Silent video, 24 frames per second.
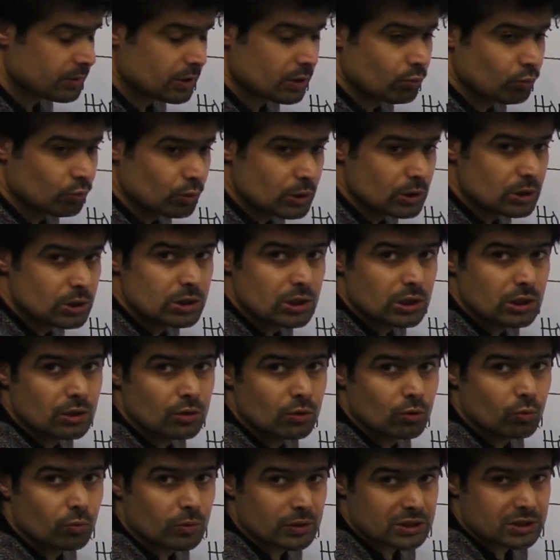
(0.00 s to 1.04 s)
the wood
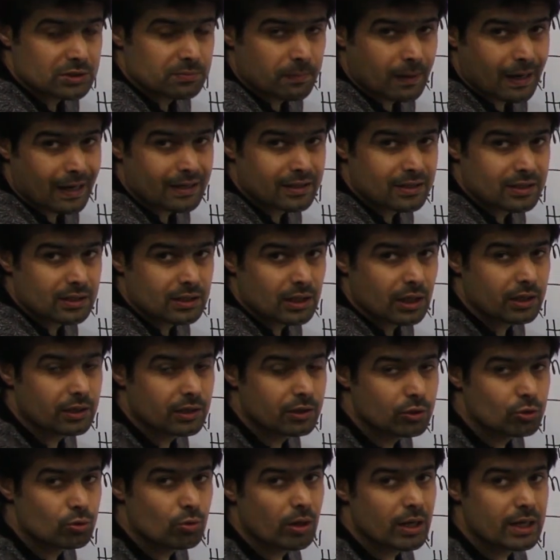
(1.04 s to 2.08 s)
which is planted
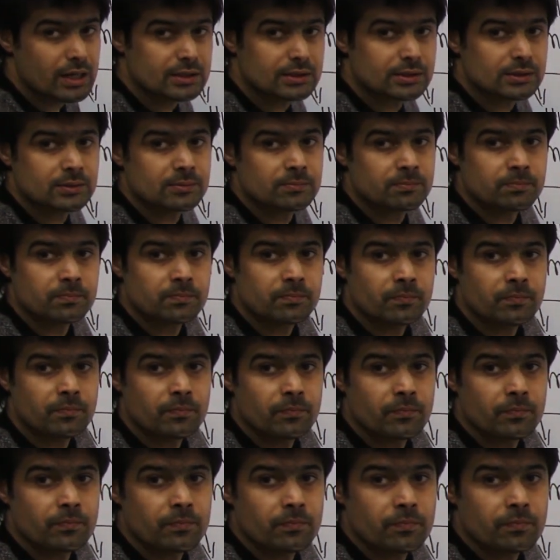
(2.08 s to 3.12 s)
in US.
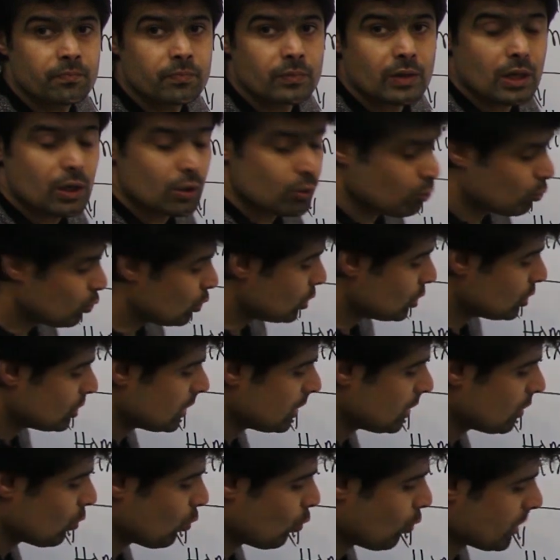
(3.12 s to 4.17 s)

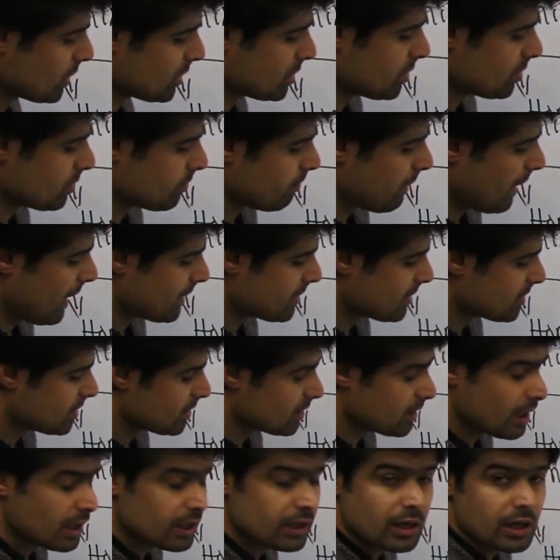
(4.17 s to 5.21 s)
Wood which is
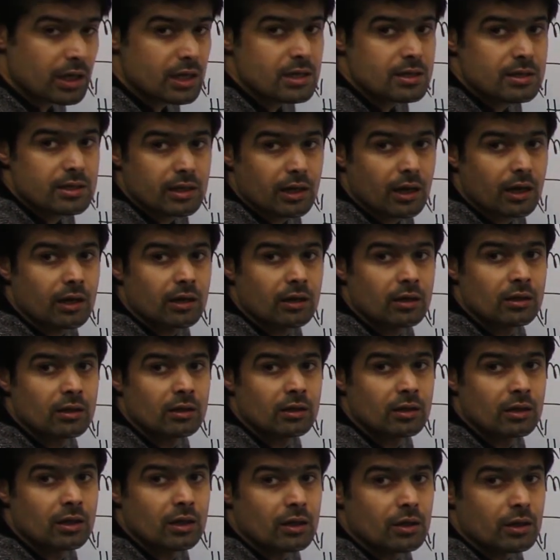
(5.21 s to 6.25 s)
planted in India
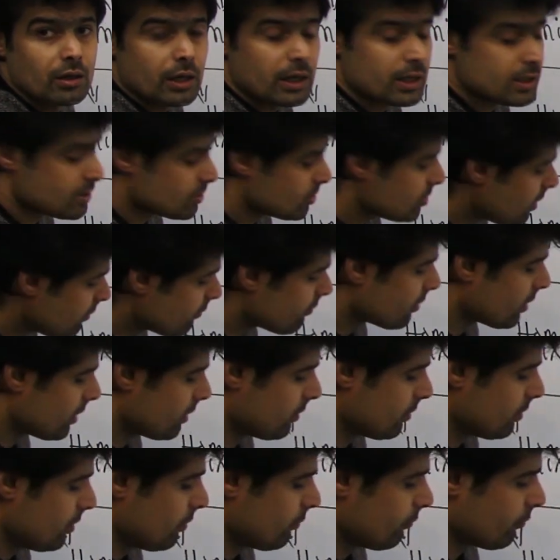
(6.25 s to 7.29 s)
is
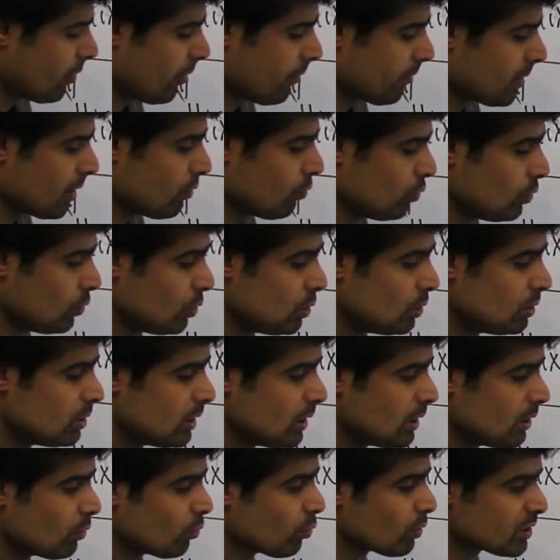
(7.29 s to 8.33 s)
different from the
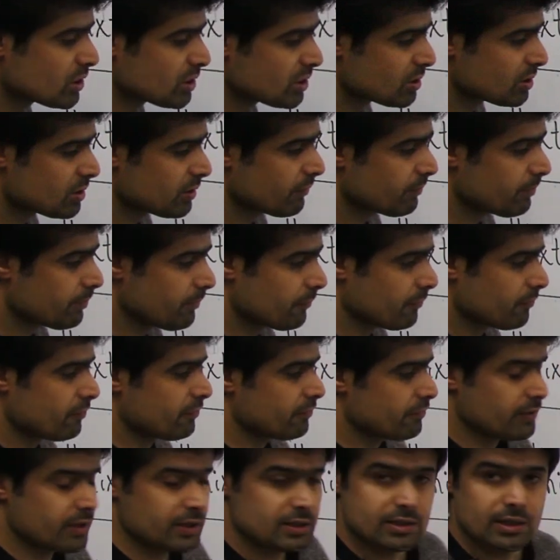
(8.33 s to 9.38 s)
wood which is,
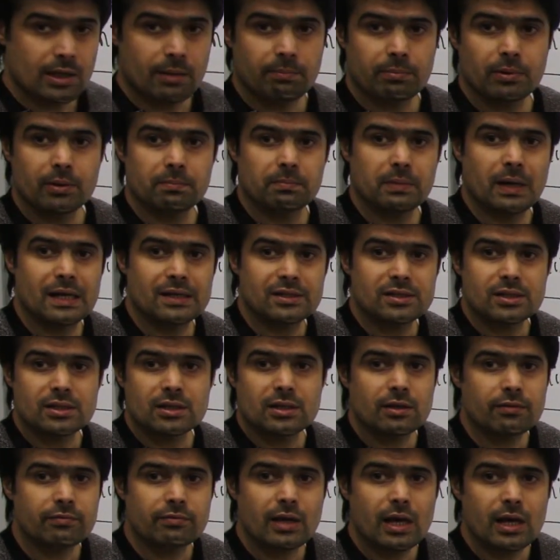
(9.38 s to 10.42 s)
for example, planted
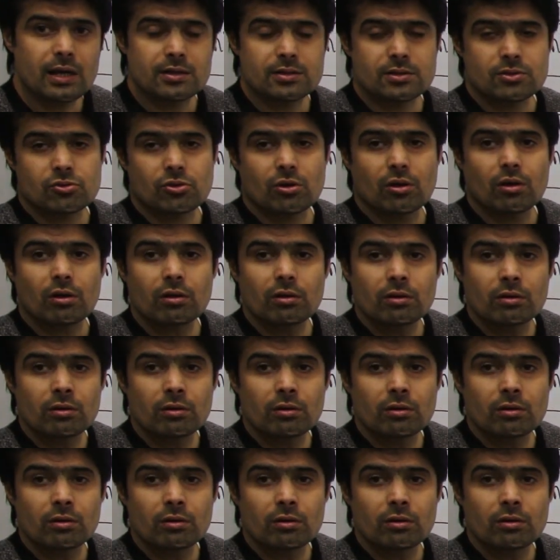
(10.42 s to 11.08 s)
in Afghanistan.